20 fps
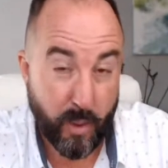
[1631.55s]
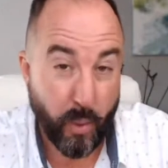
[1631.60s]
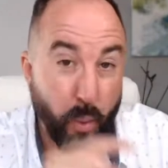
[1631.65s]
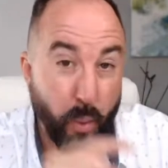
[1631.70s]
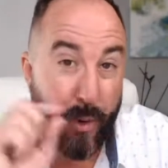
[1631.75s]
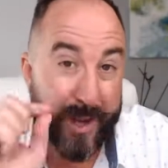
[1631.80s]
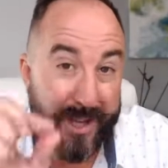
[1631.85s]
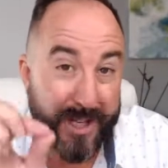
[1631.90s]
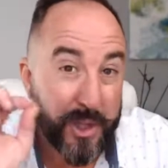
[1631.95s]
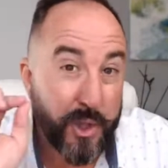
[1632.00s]

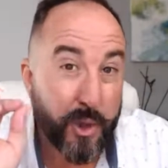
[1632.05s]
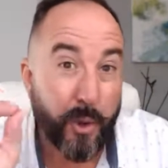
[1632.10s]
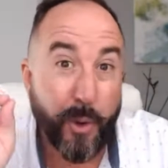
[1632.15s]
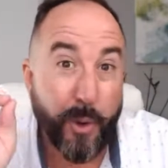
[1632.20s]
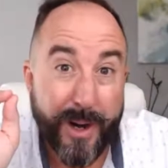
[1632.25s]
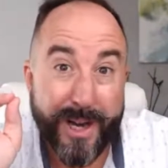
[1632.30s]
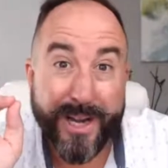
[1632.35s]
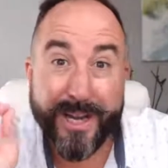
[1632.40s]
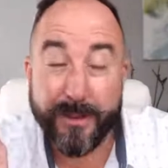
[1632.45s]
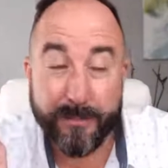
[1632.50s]
When
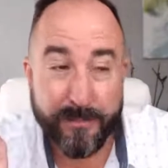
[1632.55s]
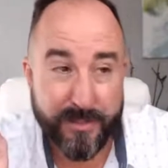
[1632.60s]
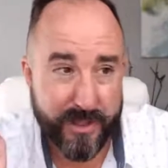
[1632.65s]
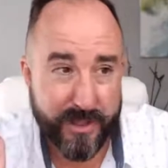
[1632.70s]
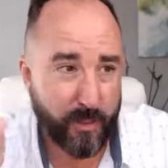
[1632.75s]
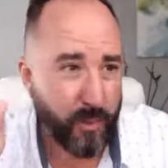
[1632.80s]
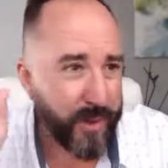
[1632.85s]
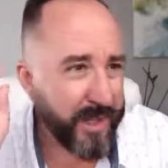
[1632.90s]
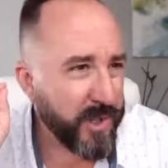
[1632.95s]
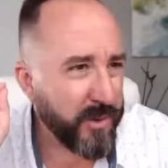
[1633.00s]
you're empty,
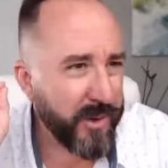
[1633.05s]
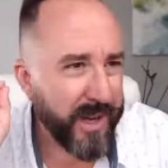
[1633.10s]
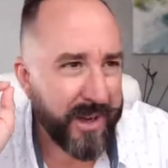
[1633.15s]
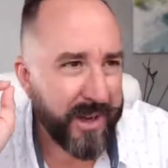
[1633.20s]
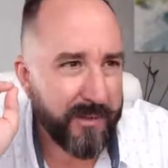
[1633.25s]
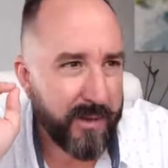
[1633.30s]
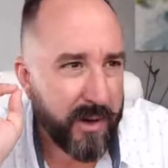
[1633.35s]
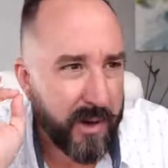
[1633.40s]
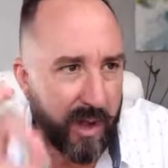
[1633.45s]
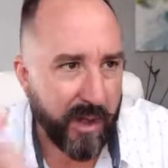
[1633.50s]
when you
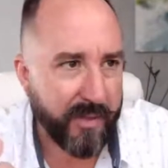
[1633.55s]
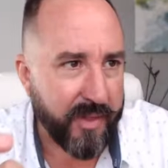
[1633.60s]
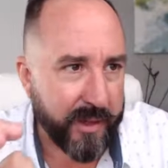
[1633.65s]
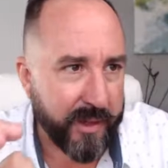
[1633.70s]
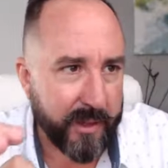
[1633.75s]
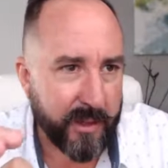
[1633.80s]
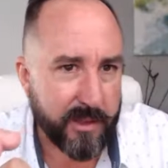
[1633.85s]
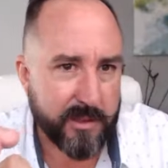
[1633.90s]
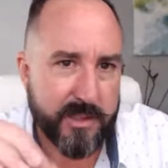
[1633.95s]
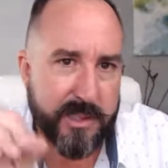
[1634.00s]
have nothing
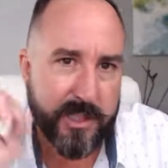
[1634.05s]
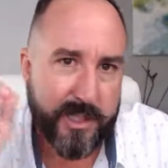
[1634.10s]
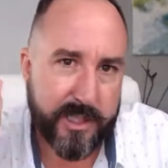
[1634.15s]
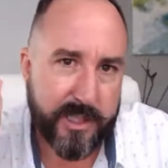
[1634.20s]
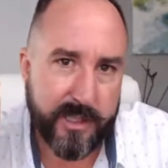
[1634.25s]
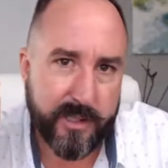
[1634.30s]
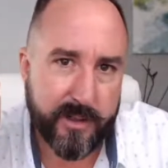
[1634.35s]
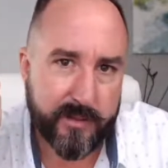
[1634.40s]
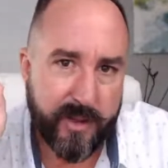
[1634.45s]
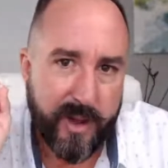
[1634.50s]
else to
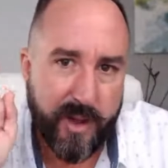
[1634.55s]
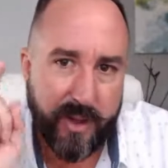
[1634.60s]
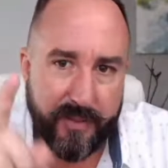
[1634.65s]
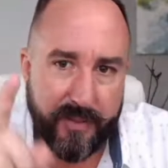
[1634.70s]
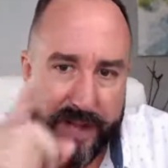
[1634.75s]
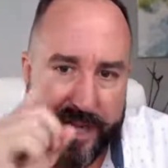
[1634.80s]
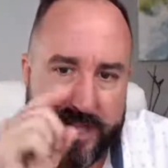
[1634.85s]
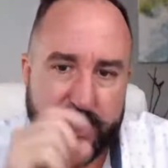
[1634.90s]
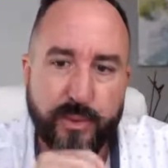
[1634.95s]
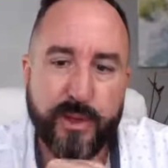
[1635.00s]
give,
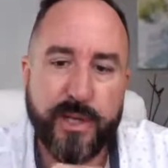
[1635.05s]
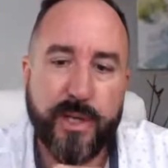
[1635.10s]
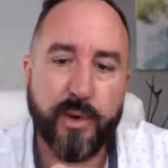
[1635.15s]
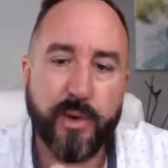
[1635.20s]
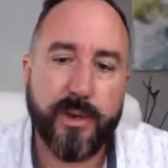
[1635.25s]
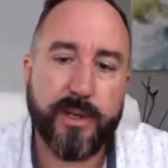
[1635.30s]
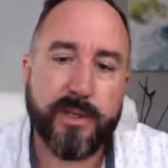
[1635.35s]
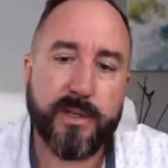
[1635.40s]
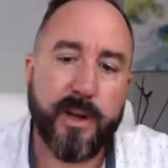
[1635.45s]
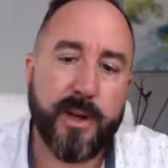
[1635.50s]
that's when you
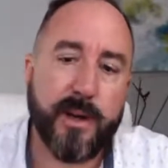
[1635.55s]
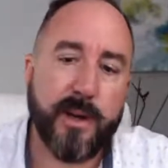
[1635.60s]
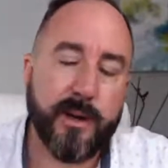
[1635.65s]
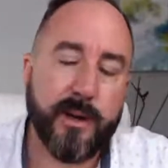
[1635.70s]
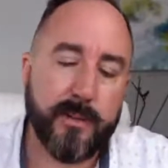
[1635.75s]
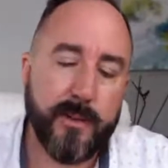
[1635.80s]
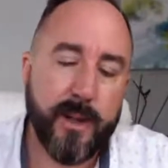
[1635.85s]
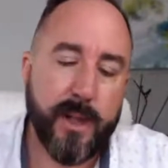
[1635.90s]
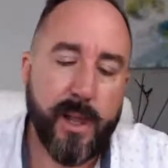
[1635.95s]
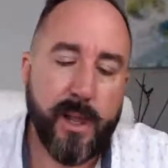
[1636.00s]

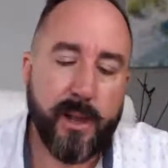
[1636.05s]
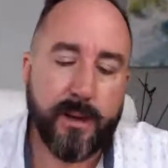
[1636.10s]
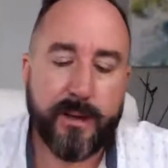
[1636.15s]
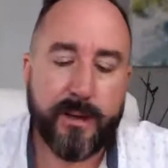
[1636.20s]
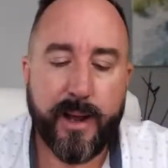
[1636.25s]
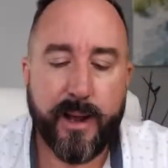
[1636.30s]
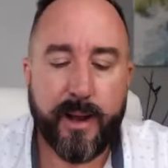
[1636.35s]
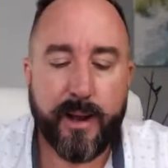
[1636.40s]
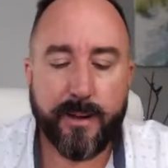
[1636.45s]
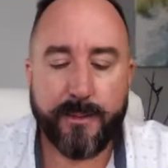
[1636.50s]
retire.
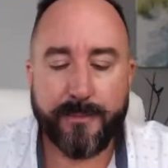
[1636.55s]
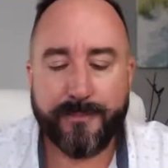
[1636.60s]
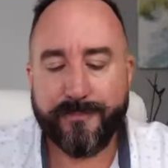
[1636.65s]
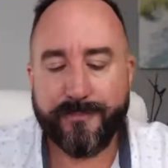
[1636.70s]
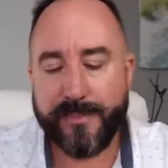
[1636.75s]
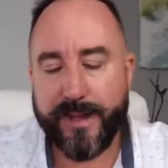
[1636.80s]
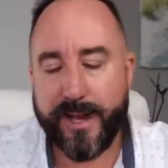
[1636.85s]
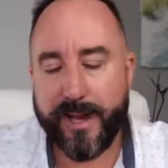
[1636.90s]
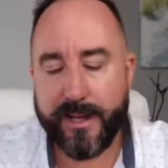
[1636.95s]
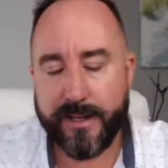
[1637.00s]
Now,
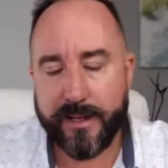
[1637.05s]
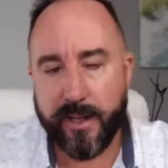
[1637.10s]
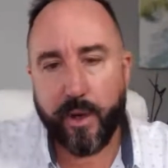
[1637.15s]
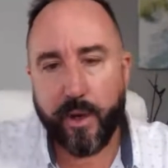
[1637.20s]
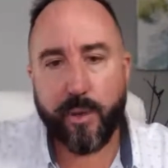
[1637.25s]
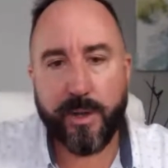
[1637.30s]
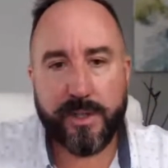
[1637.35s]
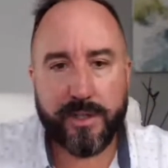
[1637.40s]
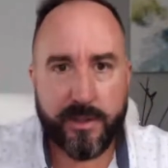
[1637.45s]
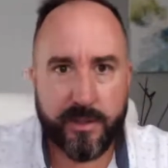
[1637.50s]
I know
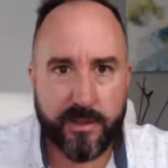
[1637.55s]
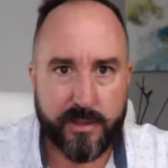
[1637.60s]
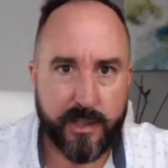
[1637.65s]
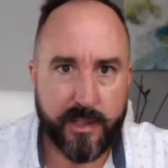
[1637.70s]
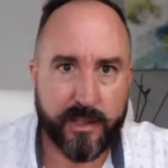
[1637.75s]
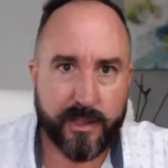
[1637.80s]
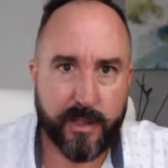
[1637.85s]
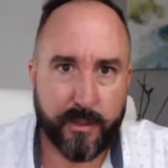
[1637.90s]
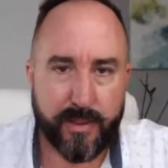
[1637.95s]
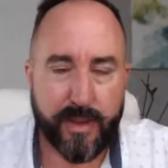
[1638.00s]
what you're
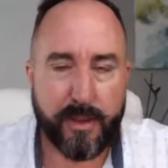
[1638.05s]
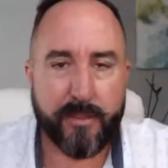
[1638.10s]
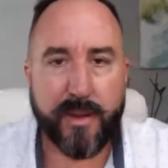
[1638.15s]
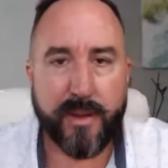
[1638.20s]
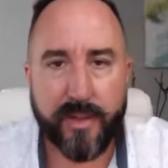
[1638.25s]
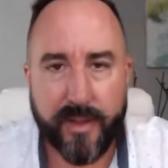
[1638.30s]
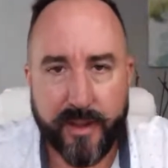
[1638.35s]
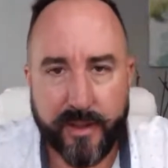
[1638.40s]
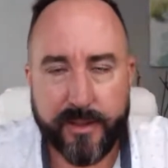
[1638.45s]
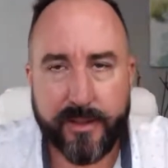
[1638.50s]
saying. You're probably
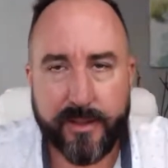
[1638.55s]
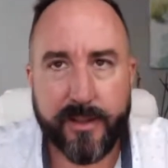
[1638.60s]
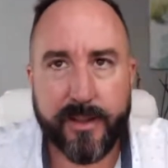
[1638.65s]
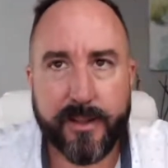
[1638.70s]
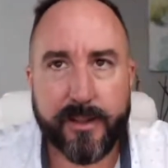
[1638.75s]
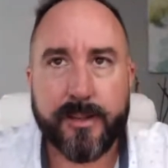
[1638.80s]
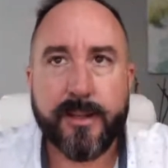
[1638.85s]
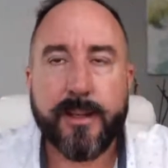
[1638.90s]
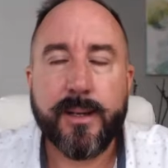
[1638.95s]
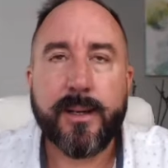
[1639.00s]

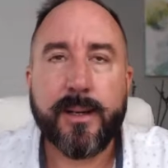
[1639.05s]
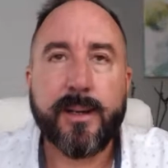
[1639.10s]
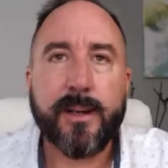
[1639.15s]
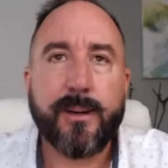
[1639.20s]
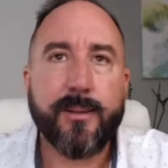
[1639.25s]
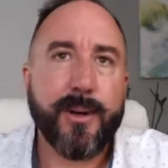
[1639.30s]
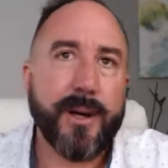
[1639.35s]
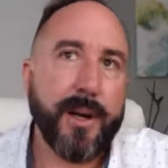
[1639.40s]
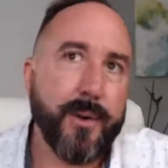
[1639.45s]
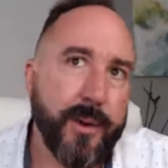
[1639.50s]
thinking,
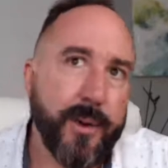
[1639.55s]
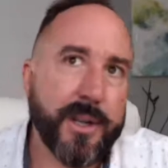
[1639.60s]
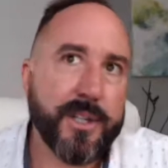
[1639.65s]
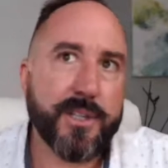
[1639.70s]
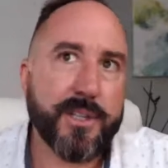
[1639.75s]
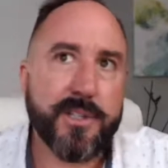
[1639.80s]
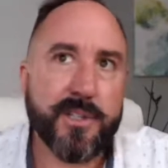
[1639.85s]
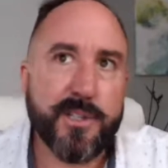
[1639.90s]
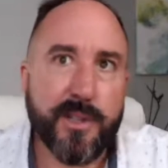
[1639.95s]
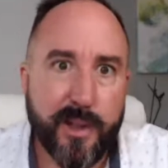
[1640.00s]
well, I want to
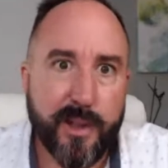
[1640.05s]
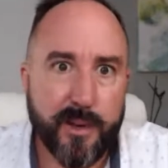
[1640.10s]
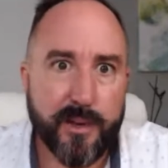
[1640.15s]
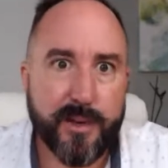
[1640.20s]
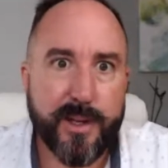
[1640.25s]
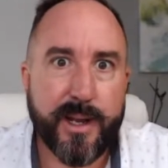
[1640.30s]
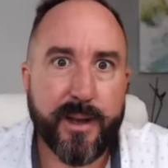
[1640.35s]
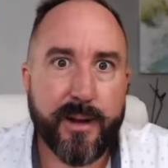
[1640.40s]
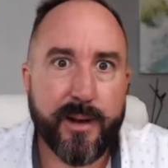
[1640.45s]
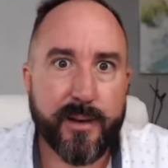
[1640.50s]
just slow
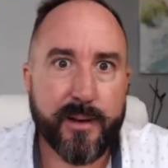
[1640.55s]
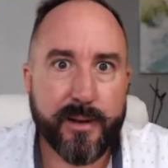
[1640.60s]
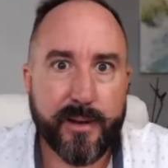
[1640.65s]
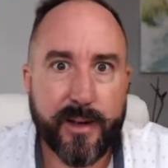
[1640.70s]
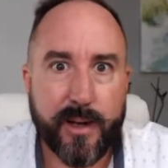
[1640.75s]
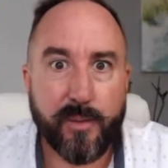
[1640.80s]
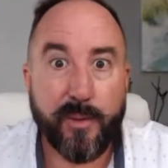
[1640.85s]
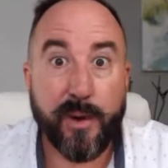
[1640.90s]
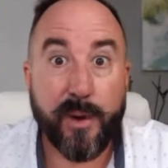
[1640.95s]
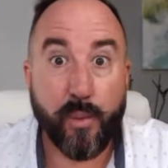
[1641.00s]
down and I
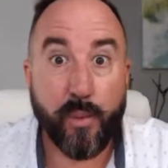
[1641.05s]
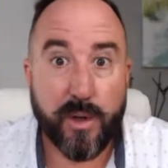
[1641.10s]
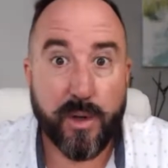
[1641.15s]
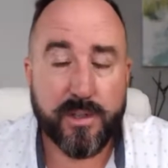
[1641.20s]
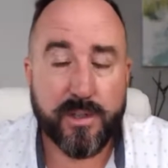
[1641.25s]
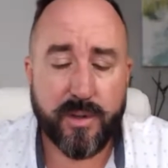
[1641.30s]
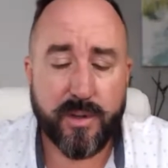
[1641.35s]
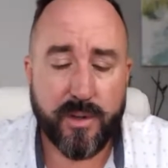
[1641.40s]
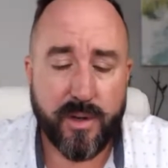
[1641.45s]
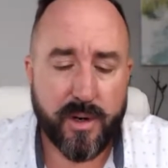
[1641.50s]
don't want to work
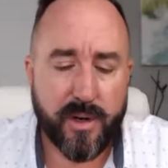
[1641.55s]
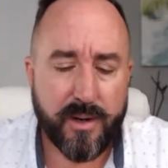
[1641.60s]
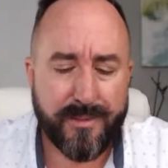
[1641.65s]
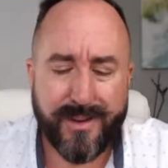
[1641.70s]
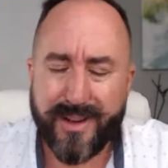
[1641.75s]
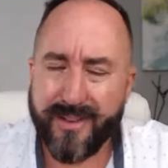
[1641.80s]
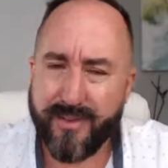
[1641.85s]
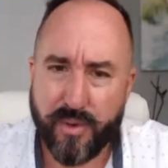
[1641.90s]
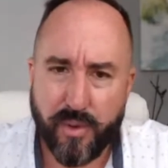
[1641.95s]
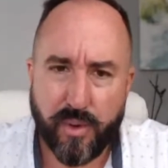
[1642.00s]
so hard.
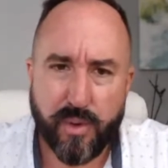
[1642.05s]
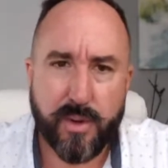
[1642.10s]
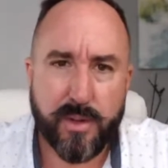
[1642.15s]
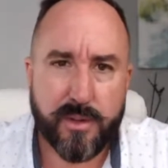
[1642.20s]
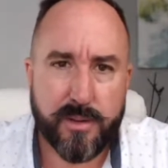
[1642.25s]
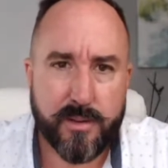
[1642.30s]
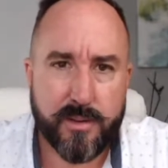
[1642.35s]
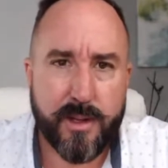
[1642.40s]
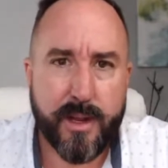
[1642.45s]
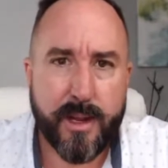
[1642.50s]
Of
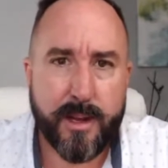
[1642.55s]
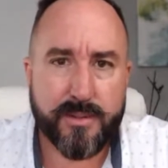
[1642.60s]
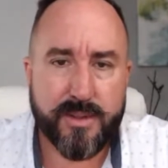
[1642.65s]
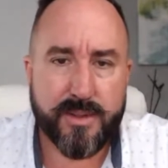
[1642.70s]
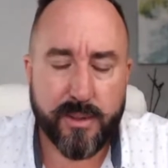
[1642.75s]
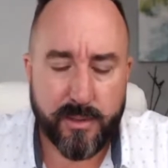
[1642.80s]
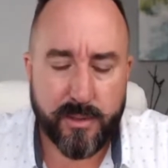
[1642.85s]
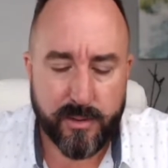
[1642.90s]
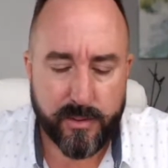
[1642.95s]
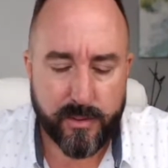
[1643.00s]
course,
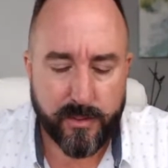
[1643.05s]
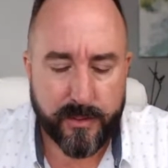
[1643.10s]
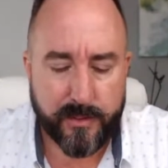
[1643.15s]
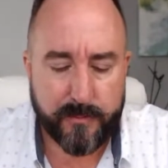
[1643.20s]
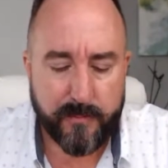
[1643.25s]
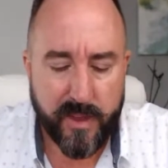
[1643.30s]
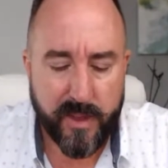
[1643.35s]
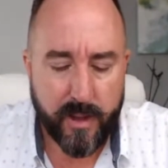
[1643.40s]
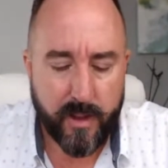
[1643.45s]
absolutely.